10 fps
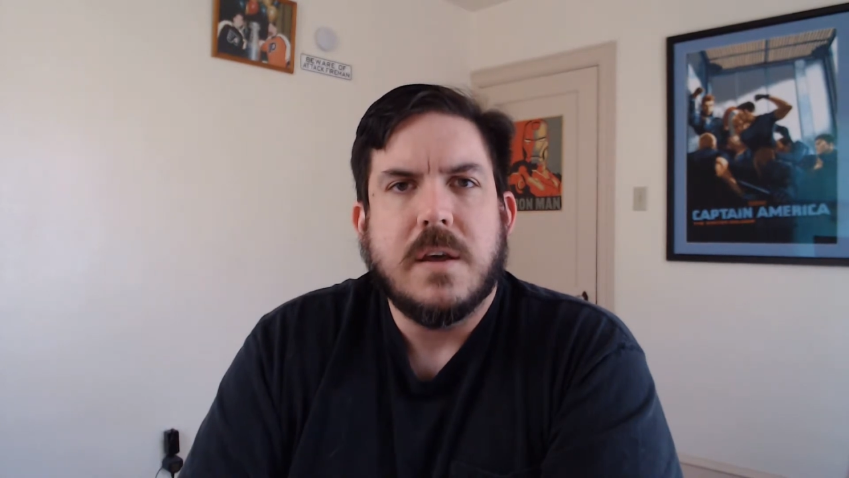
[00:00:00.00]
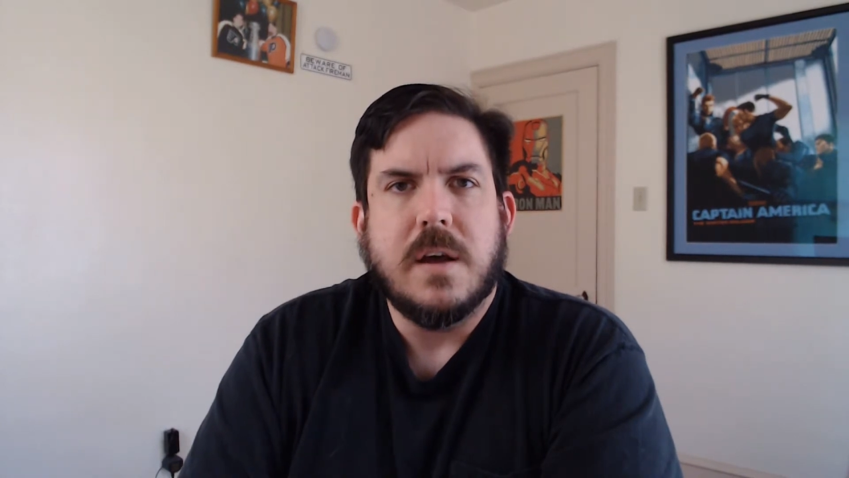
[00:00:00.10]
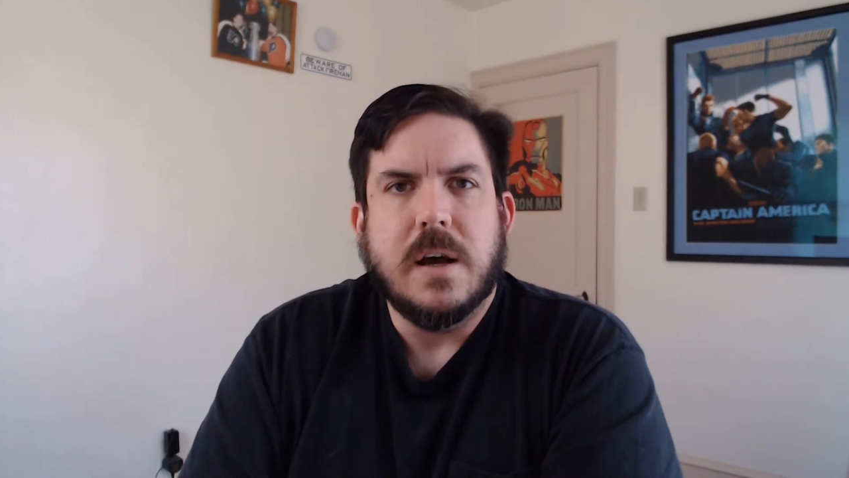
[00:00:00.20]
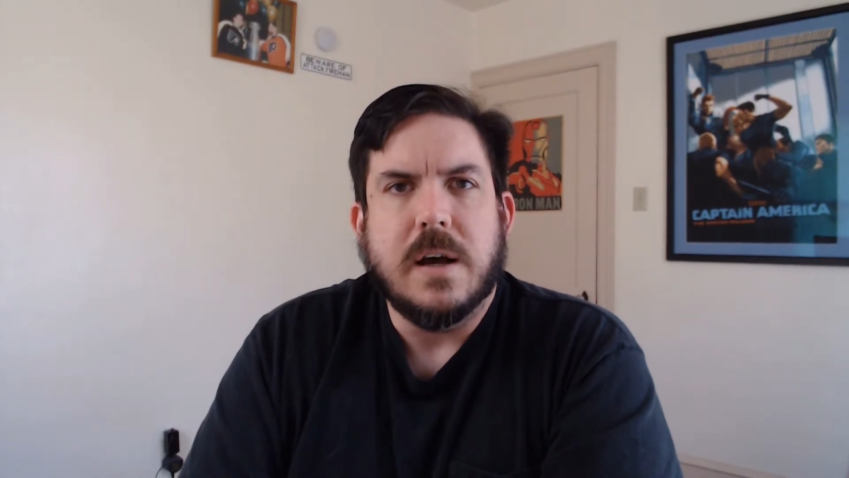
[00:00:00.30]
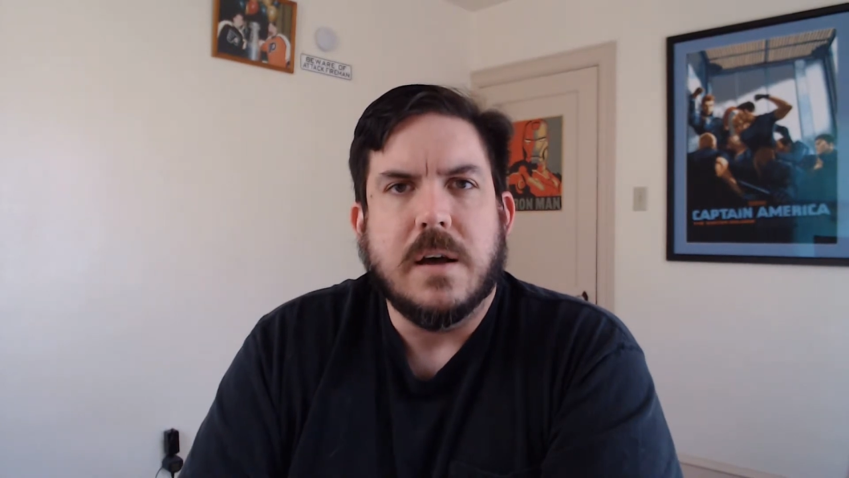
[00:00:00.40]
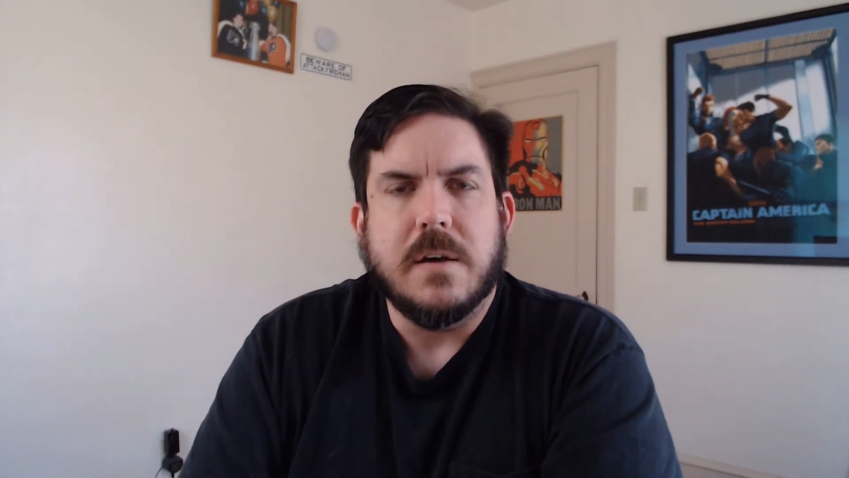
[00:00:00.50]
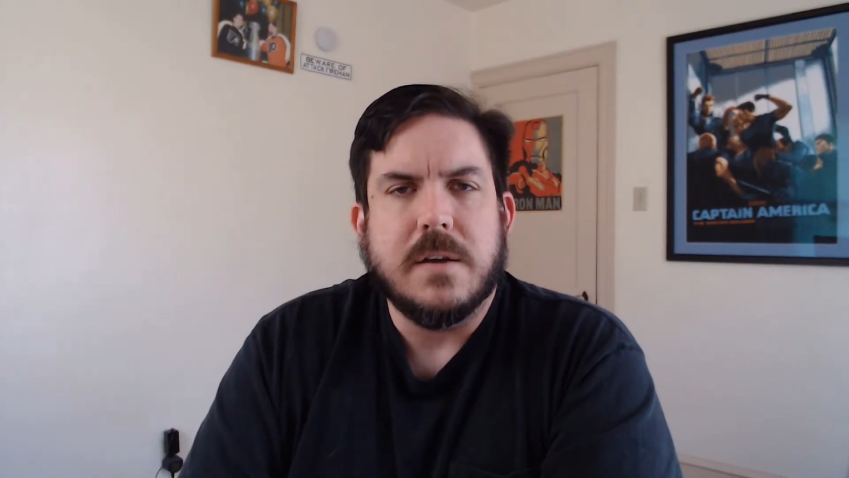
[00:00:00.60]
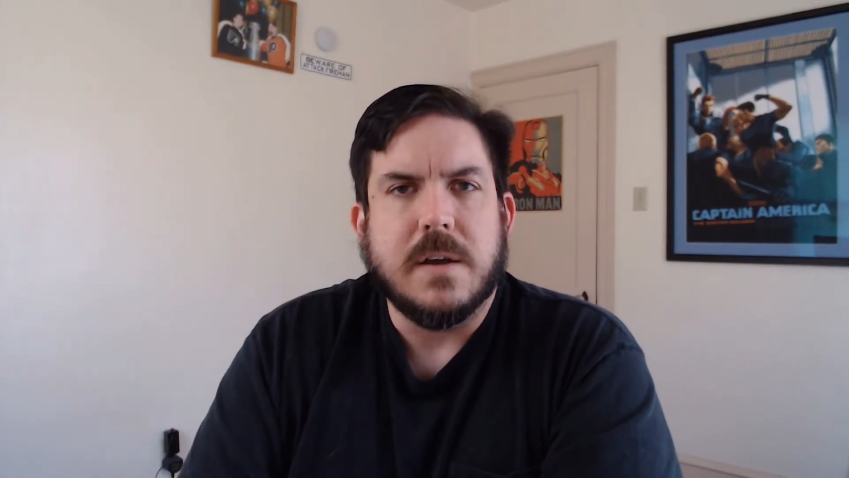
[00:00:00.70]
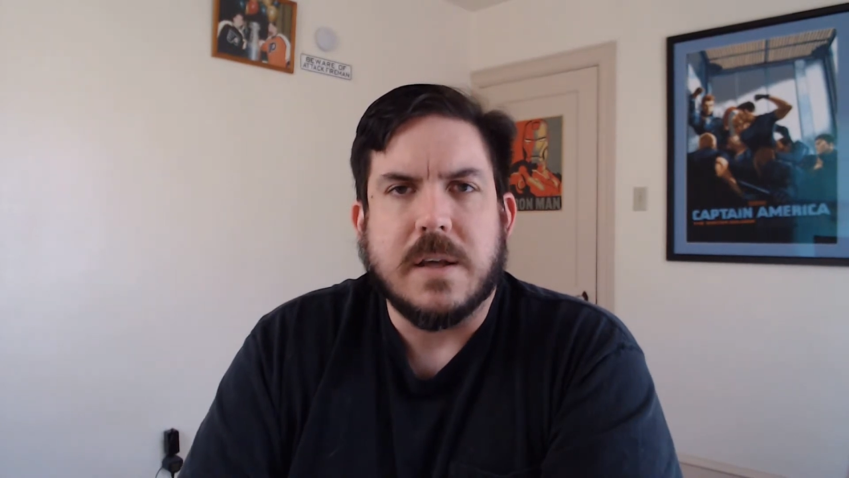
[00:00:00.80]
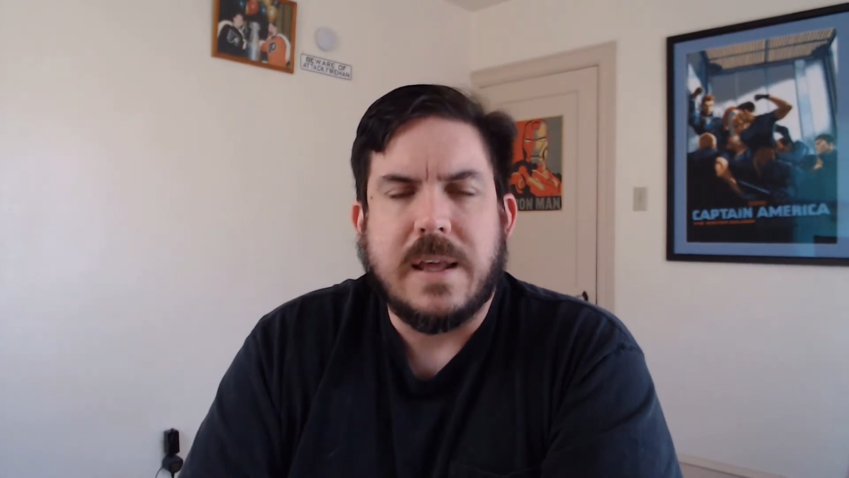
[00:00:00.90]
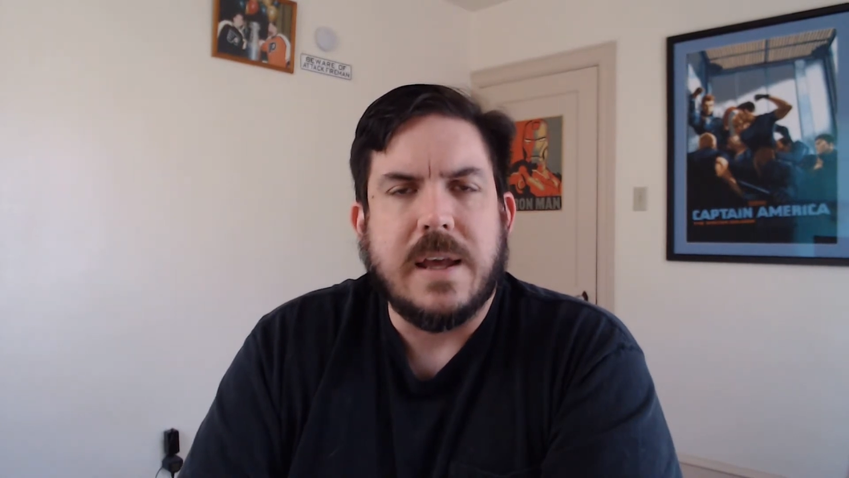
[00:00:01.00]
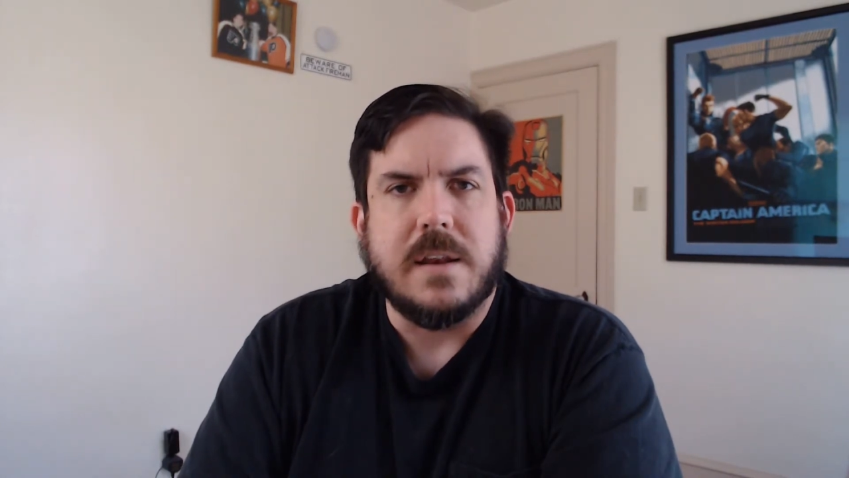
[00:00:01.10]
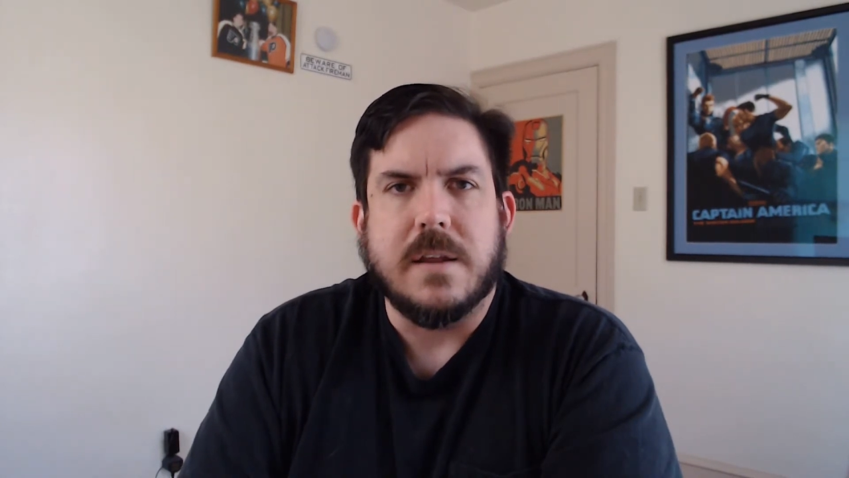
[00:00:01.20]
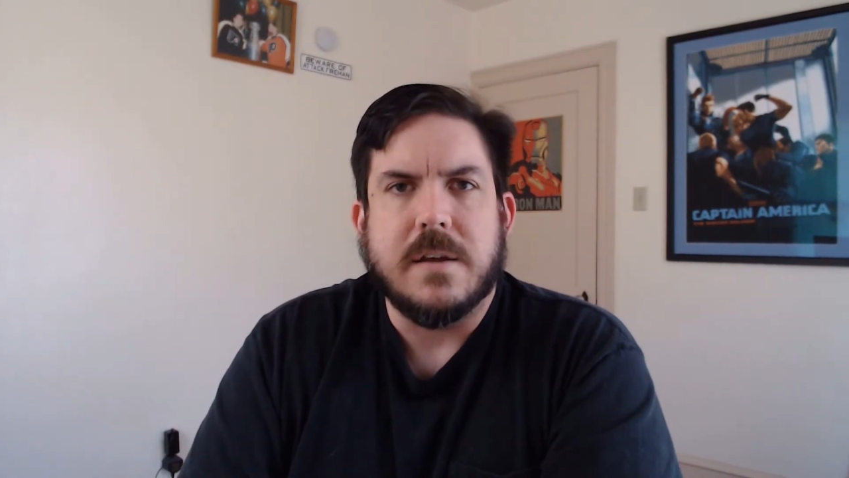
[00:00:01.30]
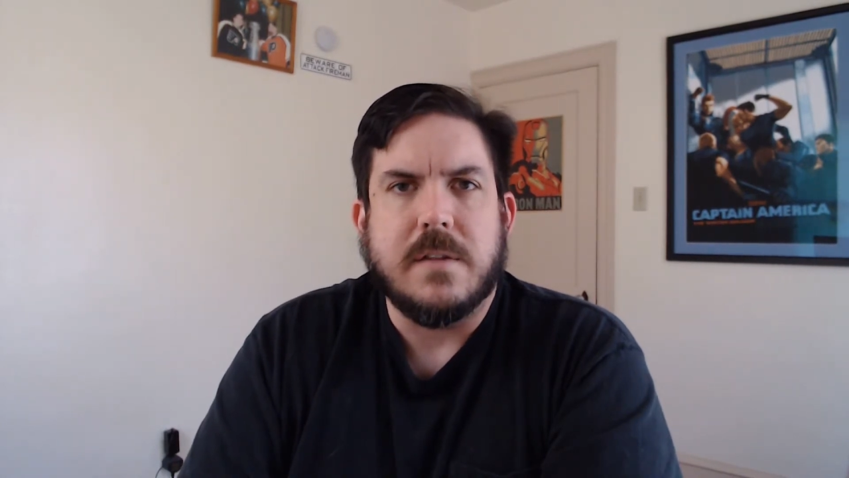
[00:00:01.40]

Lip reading: Again,